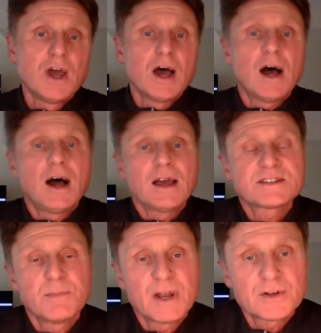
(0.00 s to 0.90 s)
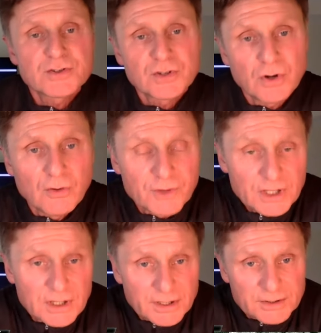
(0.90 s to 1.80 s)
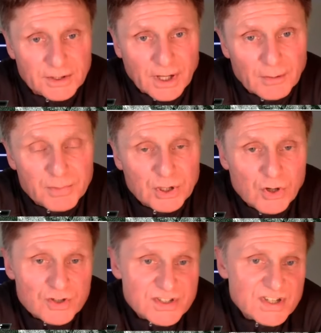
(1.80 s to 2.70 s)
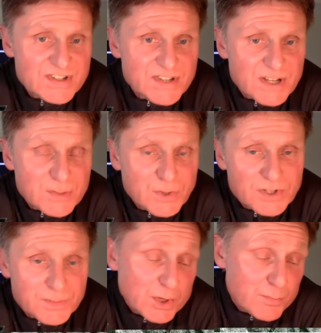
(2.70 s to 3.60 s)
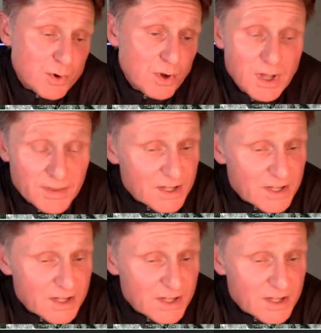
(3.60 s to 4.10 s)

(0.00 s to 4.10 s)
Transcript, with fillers: as a manager of England because he sticks with his people.